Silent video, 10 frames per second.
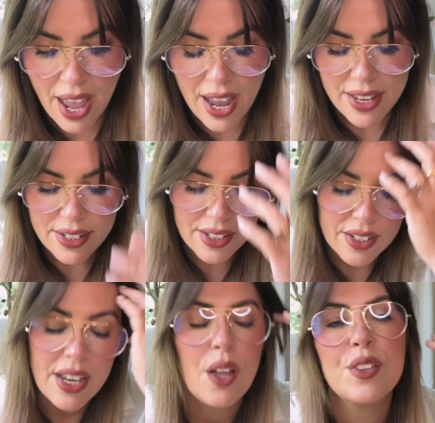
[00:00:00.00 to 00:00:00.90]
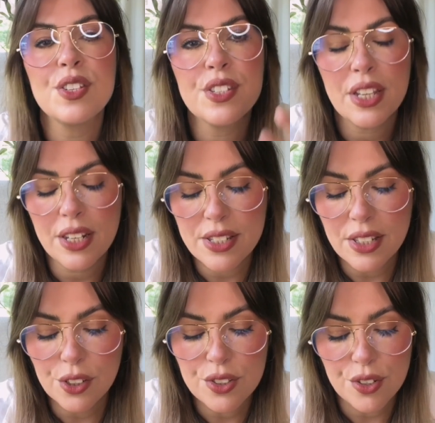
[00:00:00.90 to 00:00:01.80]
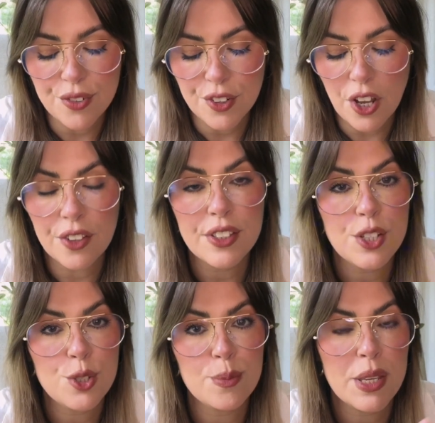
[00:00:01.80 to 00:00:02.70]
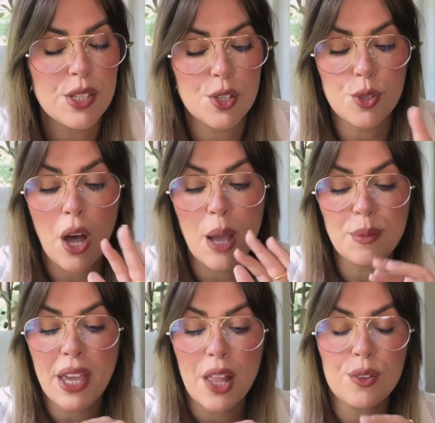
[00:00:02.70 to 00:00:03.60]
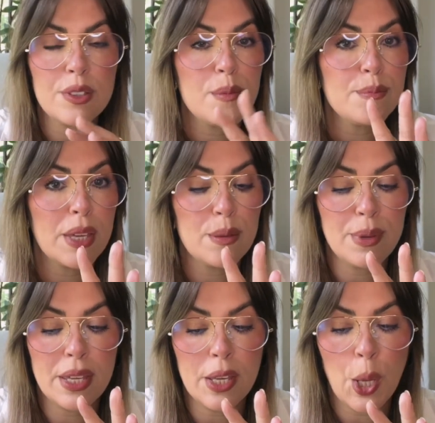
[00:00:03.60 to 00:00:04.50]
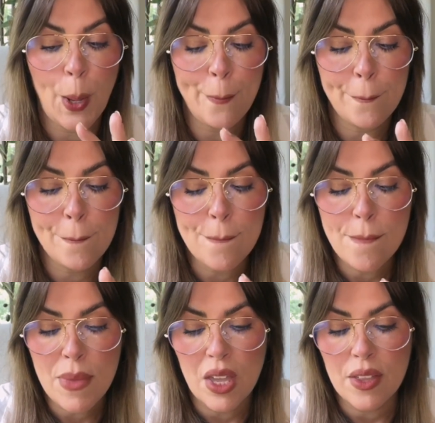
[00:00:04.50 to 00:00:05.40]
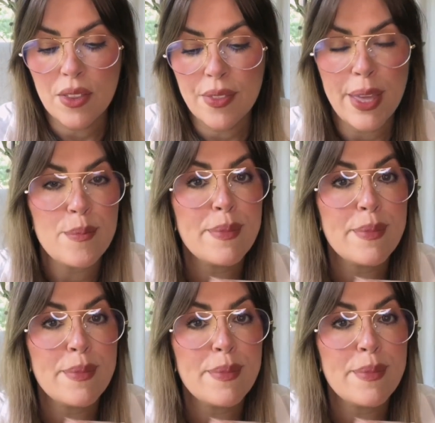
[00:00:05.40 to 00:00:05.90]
And now the scene is a little different on these two pieces. So I'm gathering that maybe they